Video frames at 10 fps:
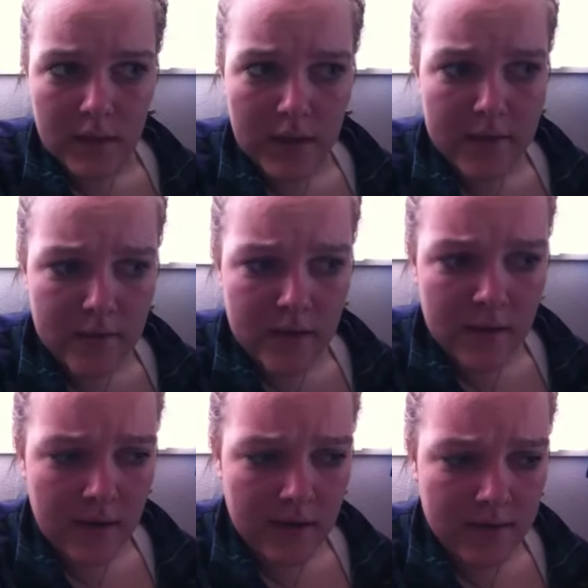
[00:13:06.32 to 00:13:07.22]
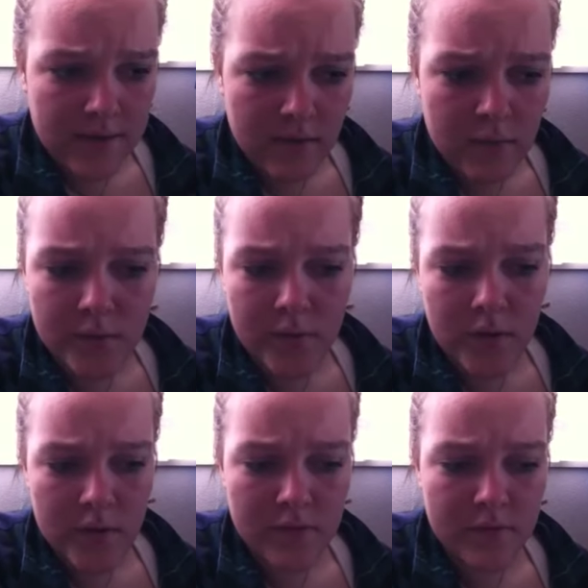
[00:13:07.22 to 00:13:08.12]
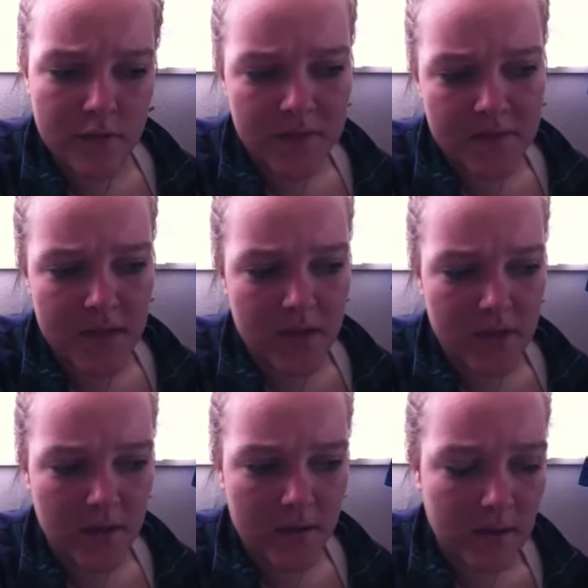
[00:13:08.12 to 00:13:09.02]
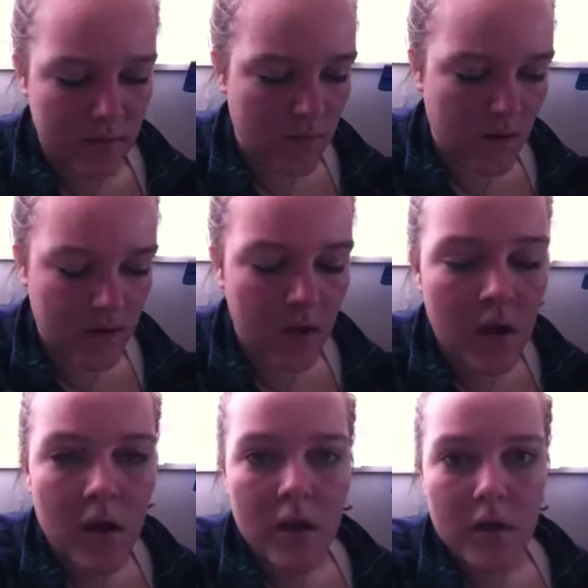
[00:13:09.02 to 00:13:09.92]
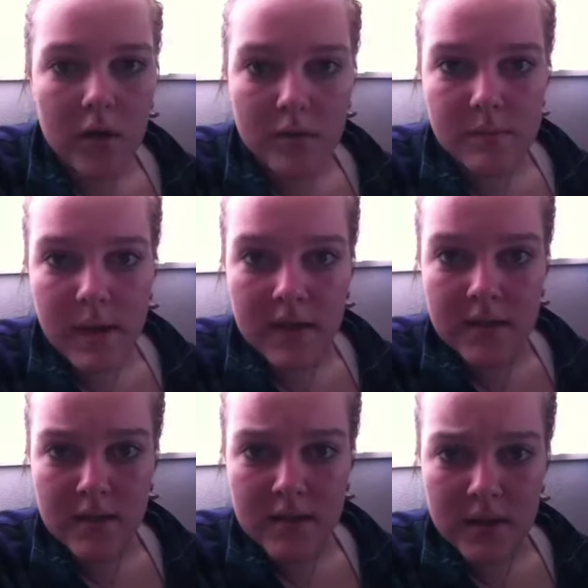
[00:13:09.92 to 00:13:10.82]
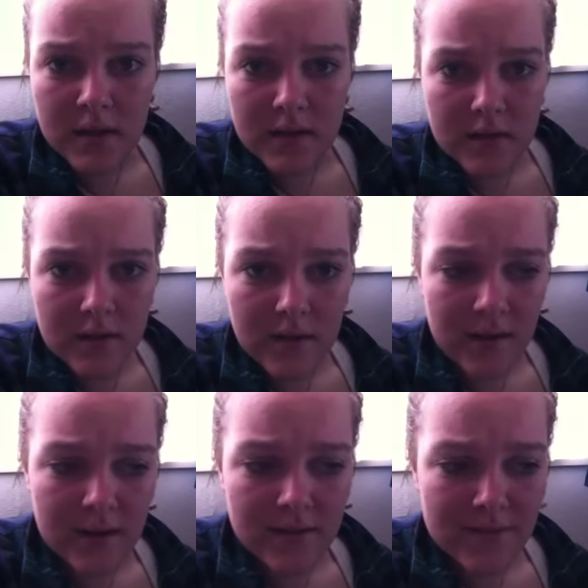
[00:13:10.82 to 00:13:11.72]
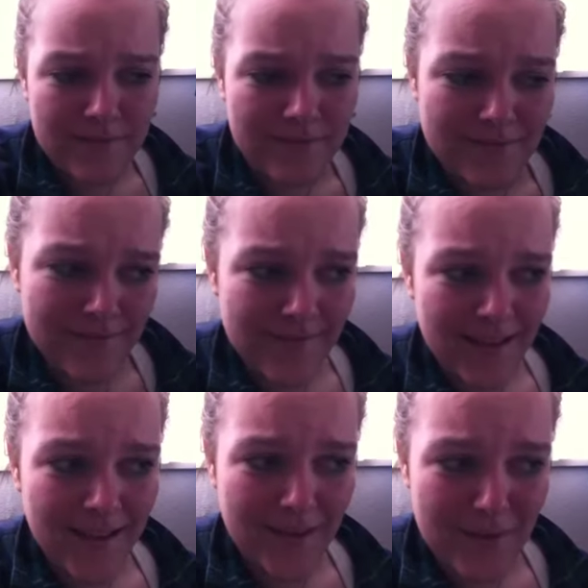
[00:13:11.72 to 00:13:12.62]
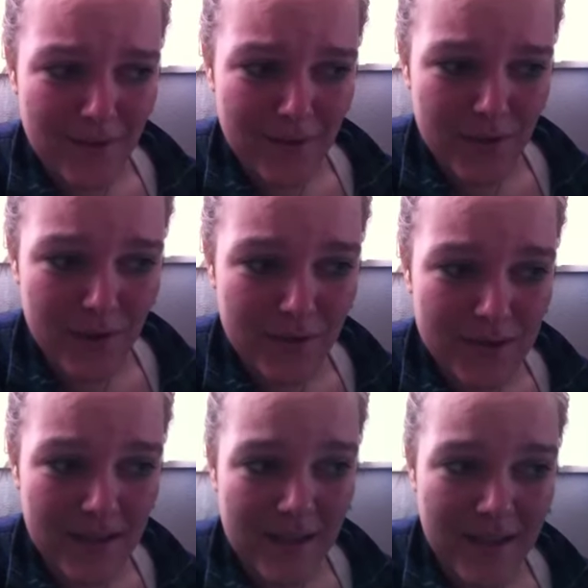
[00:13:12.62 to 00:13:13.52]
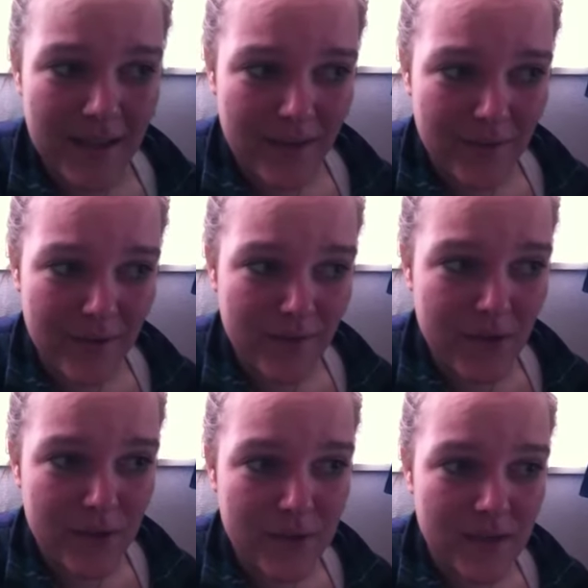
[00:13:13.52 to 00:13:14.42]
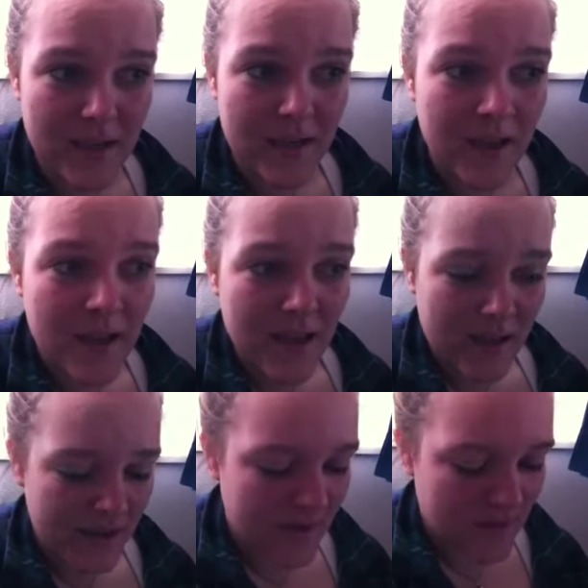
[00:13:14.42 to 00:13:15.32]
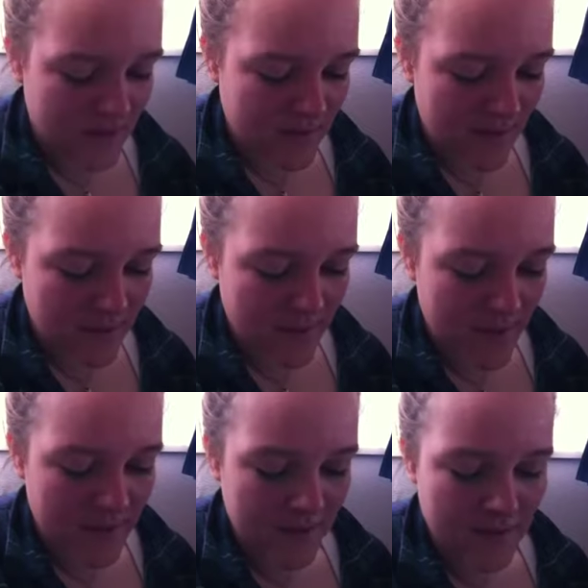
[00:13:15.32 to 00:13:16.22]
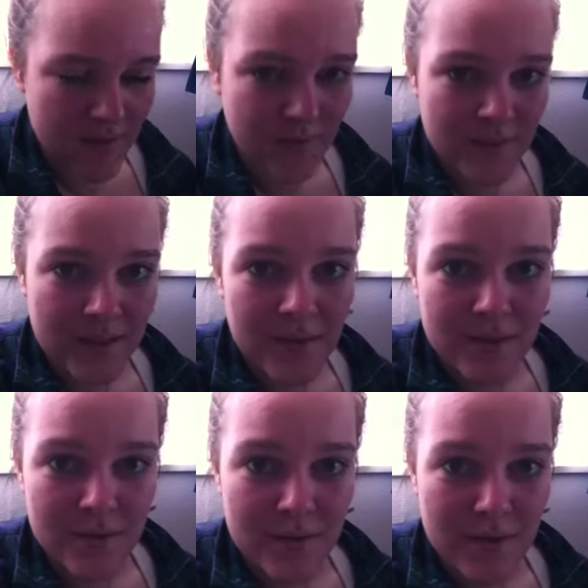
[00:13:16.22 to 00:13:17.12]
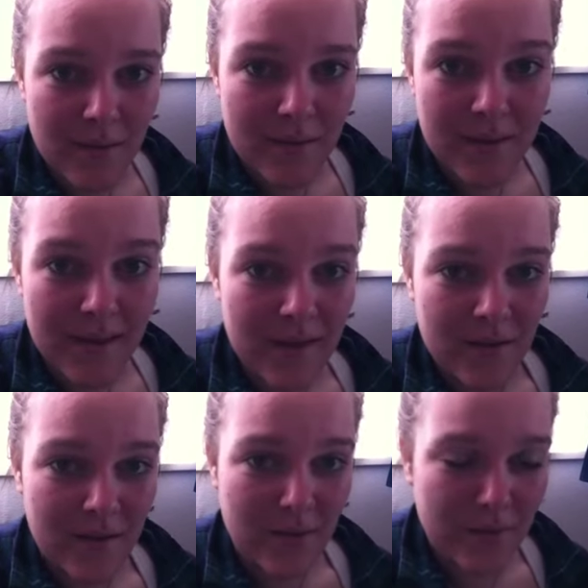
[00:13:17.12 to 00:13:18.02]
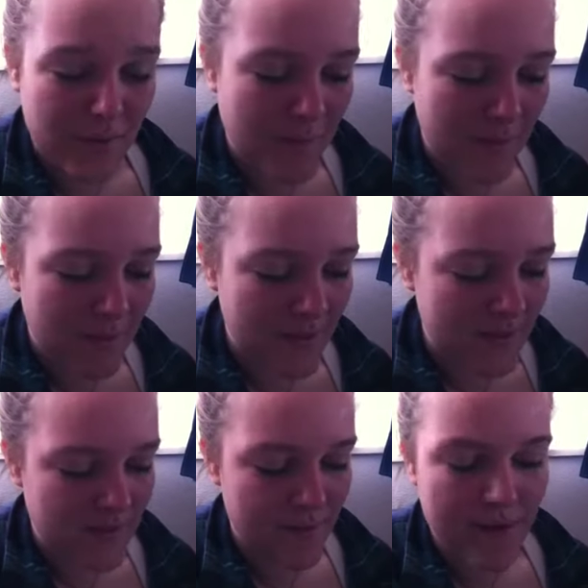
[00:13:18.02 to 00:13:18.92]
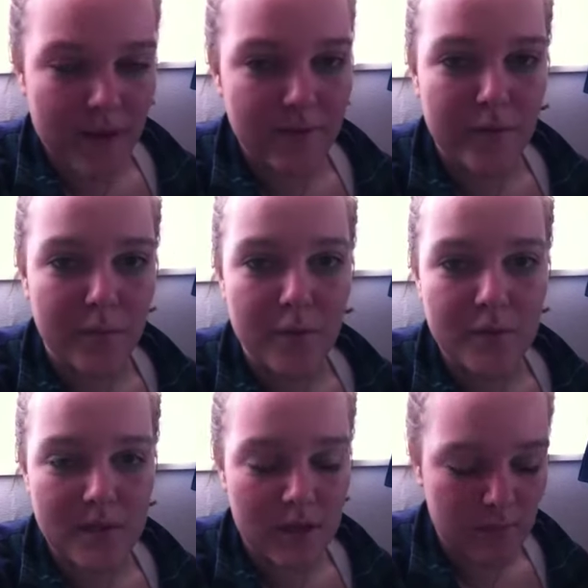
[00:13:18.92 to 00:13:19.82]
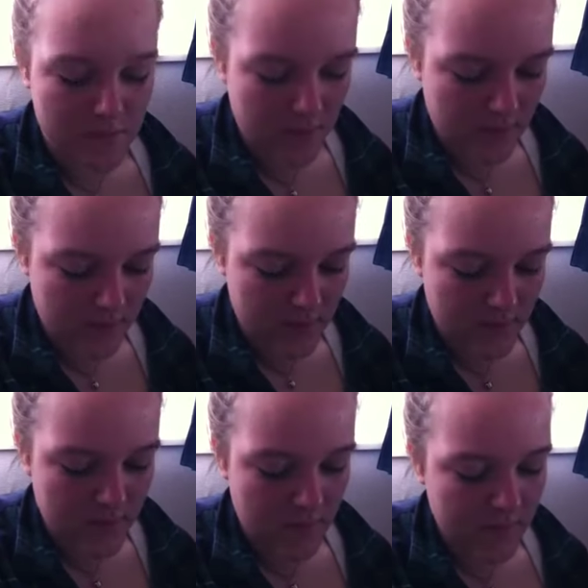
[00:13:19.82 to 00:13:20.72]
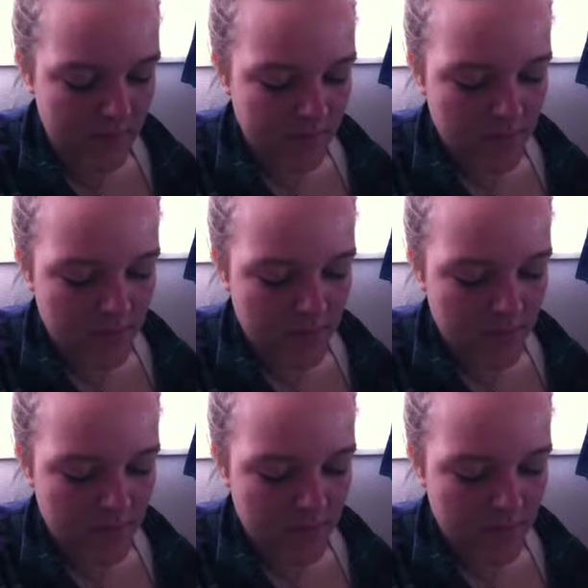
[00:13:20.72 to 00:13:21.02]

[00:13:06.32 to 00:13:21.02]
literally, like, several drawers full of stationery or, like, notepads and shit, and that I'm never using, like, I've never used it, and I just, like, buy it as souvenirs or something, I don't know, from, like, places I've been, like, from museums and stuff.